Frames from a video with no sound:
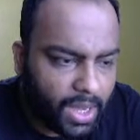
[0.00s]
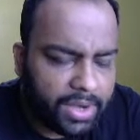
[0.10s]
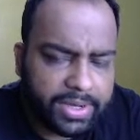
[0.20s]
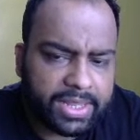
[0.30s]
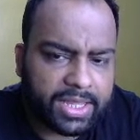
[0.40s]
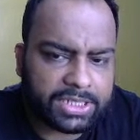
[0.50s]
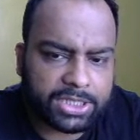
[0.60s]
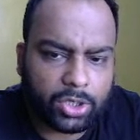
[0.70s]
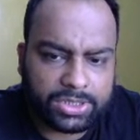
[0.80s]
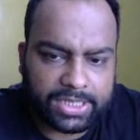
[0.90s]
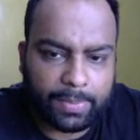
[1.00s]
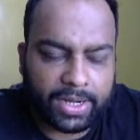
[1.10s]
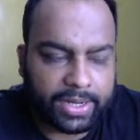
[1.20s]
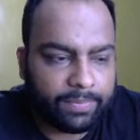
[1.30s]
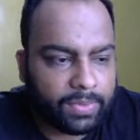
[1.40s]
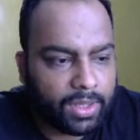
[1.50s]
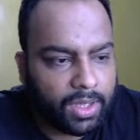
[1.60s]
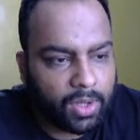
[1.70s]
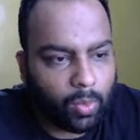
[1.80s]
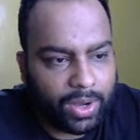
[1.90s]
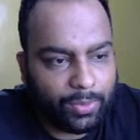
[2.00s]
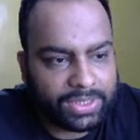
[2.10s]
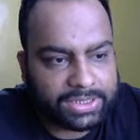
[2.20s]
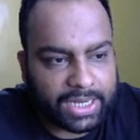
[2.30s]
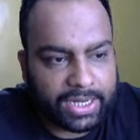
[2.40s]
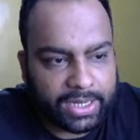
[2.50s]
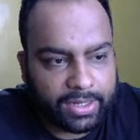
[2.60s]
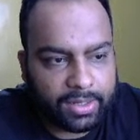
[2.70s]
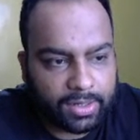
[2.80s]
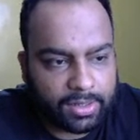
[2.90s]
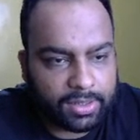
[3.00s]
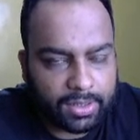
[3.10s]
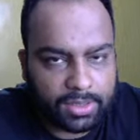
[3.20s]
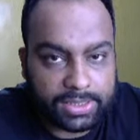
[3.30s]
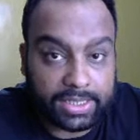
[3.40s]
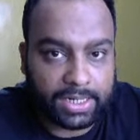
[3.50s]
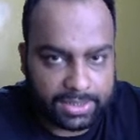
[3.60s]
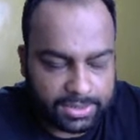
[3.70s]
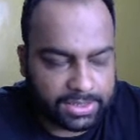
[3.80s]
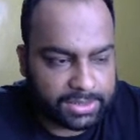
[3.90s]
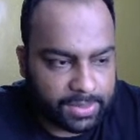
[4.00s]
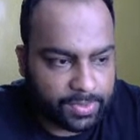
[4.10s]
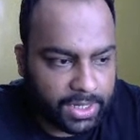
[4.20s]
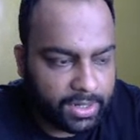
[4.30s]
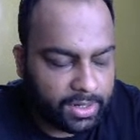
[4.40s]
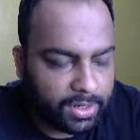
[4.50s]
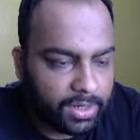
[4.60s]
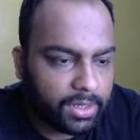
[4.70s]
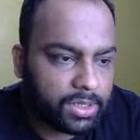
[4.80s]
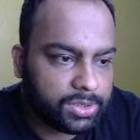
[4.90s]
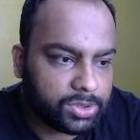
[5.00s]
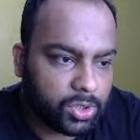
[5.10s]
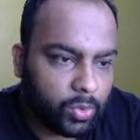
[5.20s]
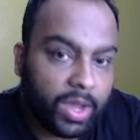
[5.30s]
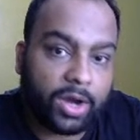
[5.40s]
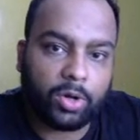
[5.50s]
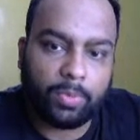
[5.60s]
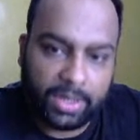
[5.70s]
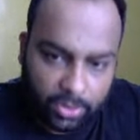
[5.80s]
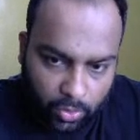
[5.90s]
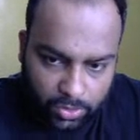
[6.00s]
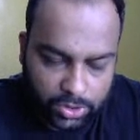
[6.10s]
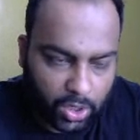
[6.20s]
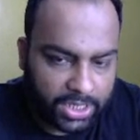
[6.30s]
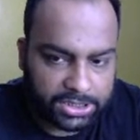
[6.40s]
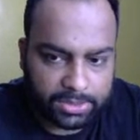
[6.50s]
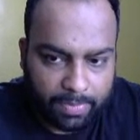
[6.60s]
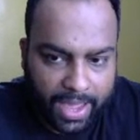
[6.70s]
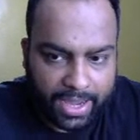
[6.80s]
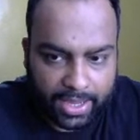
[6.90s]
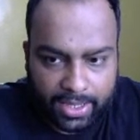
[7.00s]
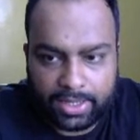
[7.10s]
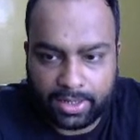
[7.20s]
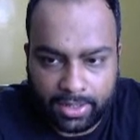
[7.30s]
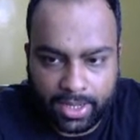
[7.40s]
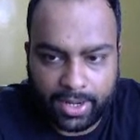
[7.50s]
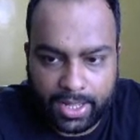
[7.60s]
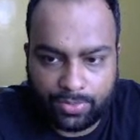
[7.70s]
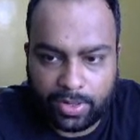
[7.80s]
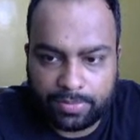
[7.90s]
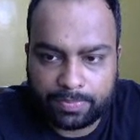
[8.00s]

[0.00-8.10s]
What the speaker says: discussion on stability when we studied signals and systems, right? So we are going to bring those knowledge back in here as well.